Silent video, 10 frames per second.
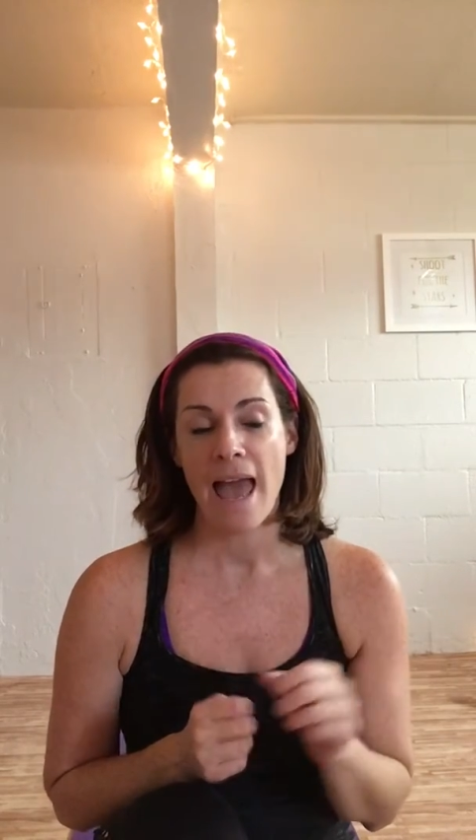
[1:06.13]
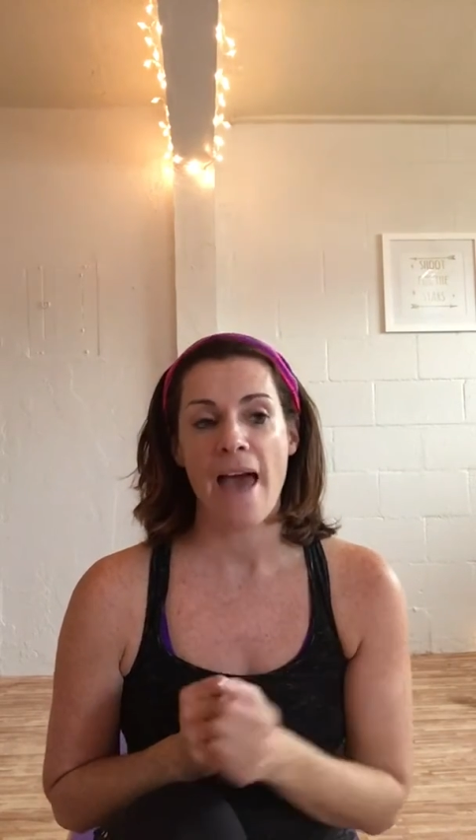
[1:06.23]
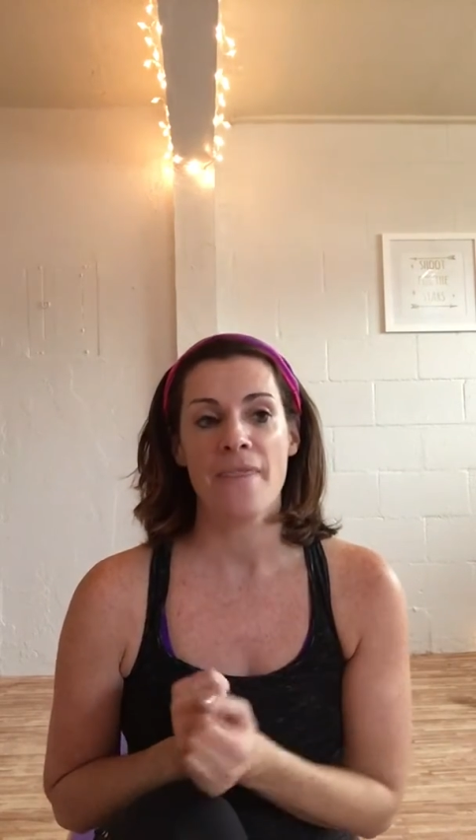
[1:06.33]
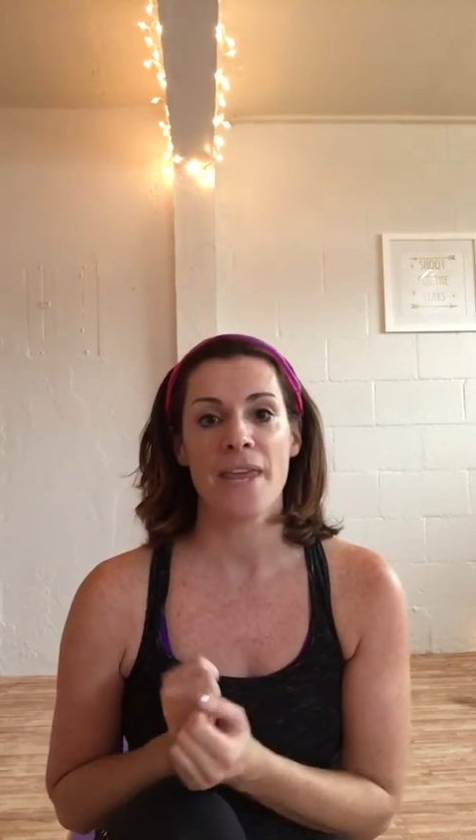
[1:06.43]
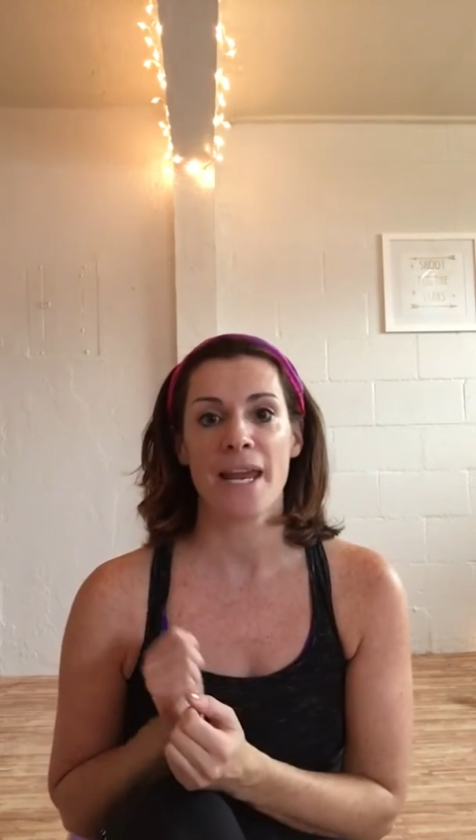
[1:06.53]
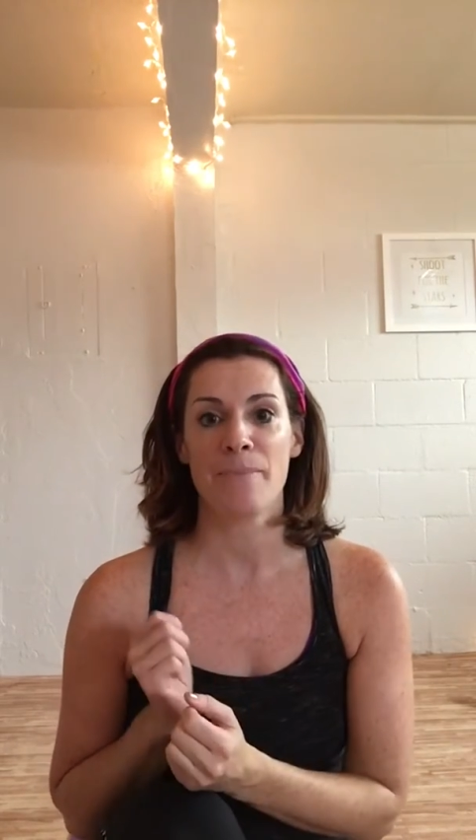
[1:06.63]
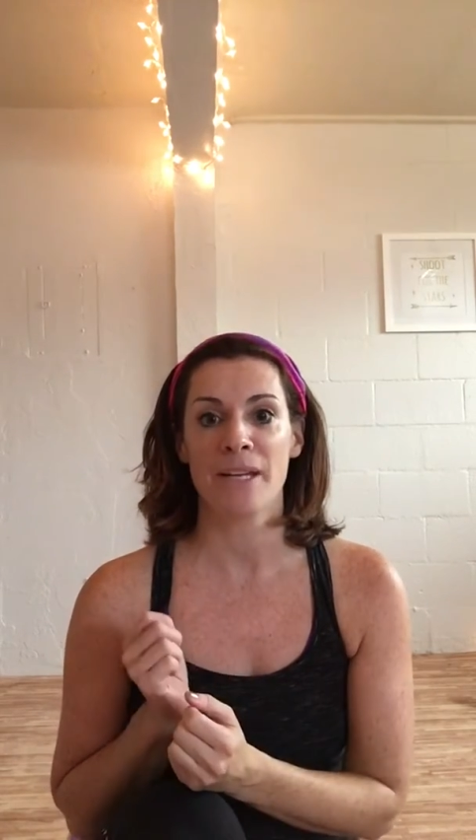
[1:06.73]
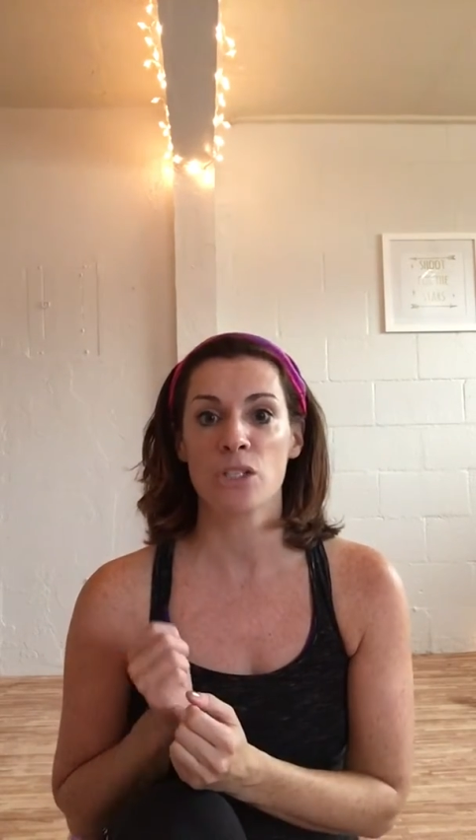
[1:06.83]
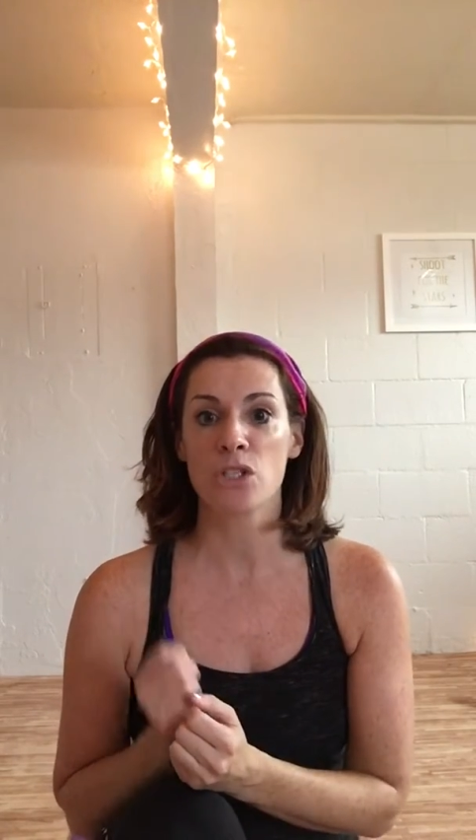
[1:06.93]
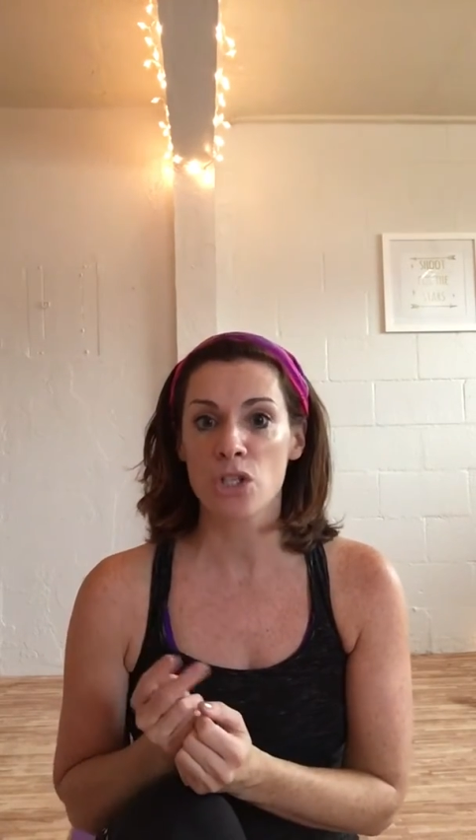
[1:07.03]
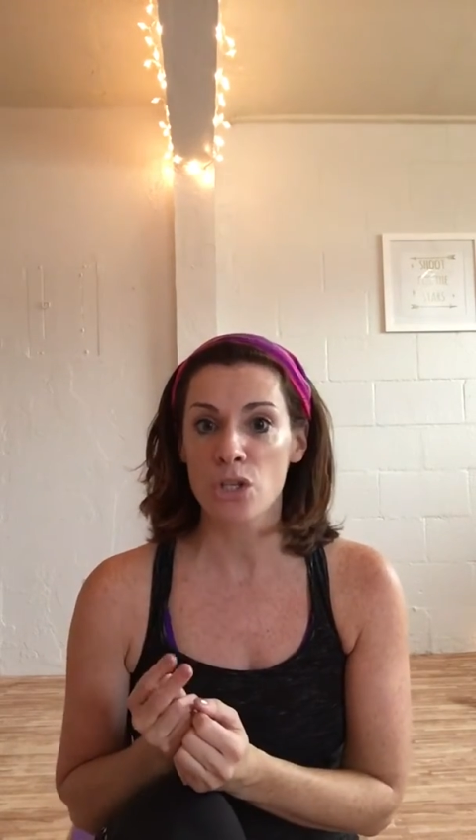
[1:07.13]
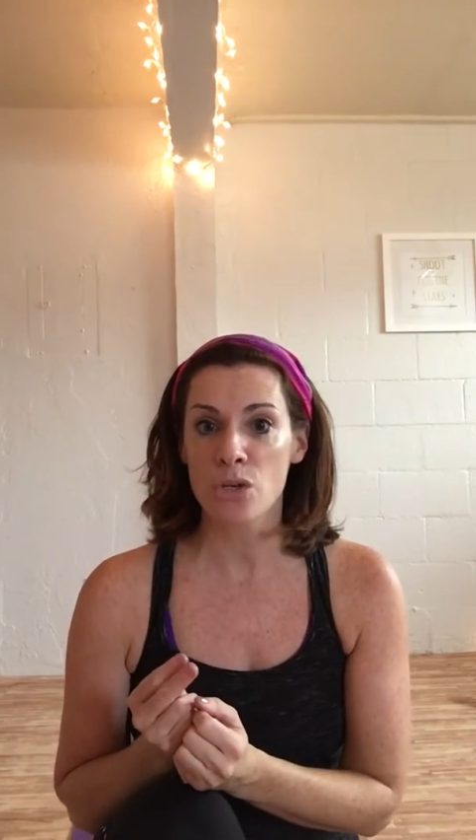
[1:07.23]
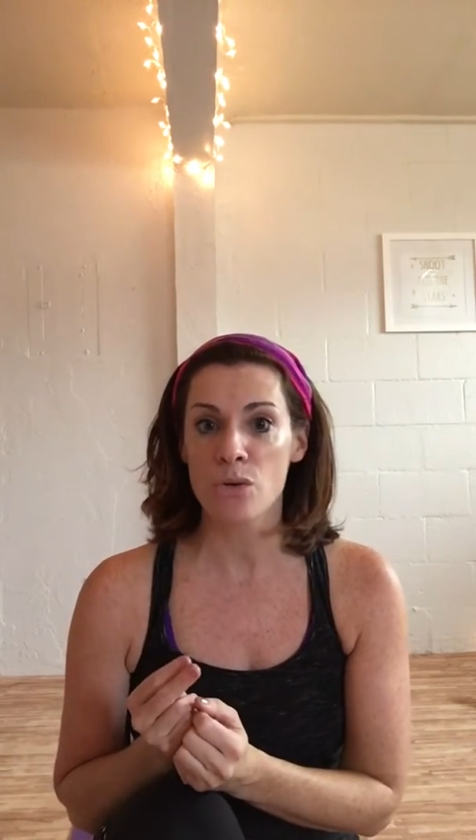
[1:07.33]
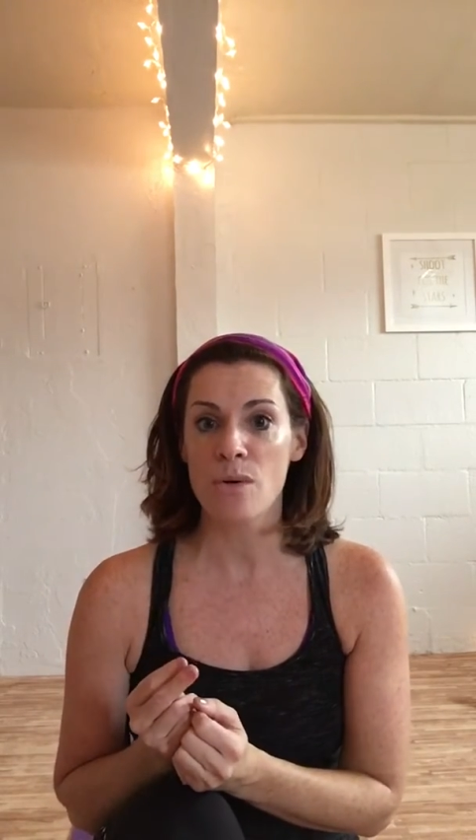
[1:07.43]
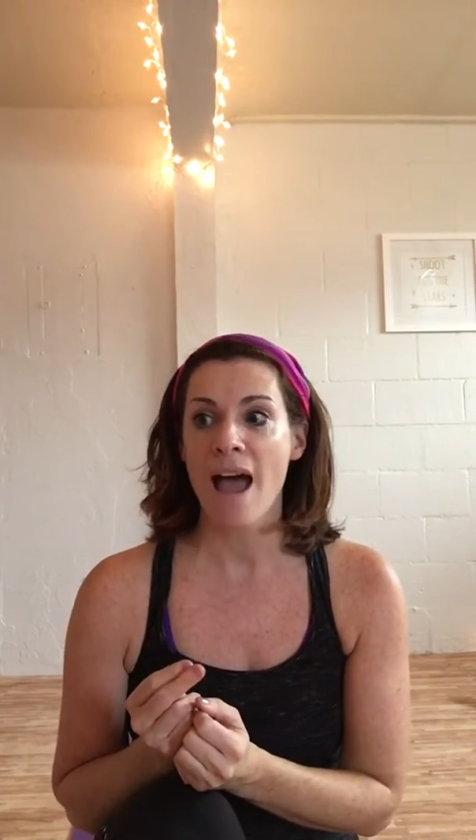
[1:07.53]
and then I picked
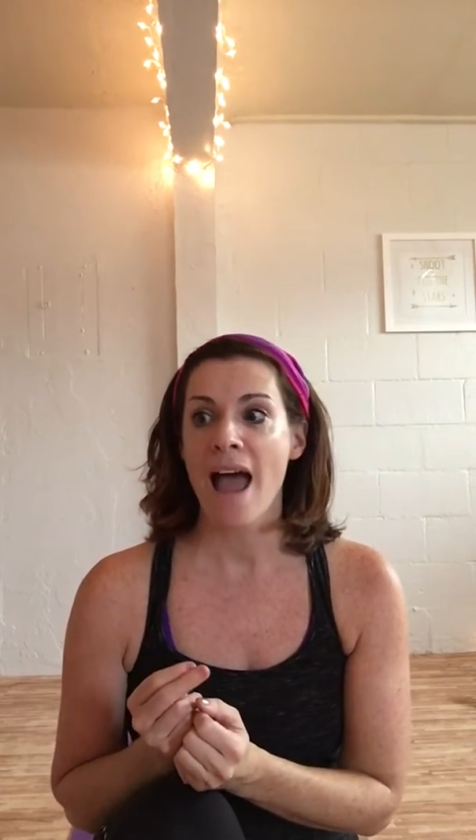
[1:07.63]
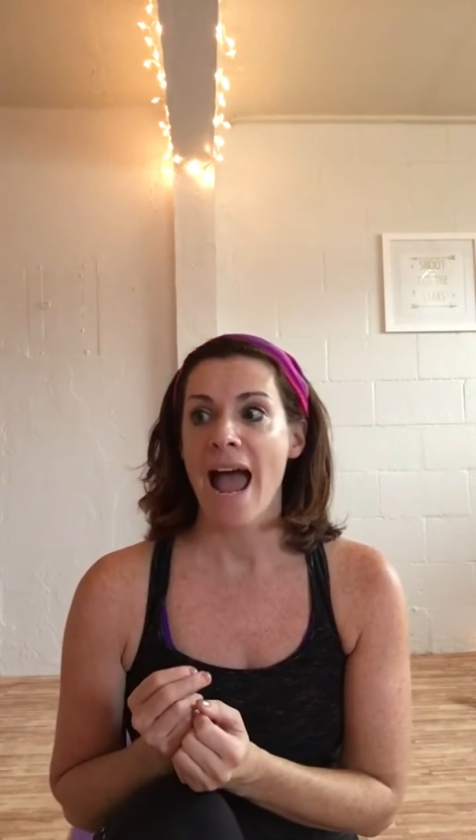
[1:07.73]
2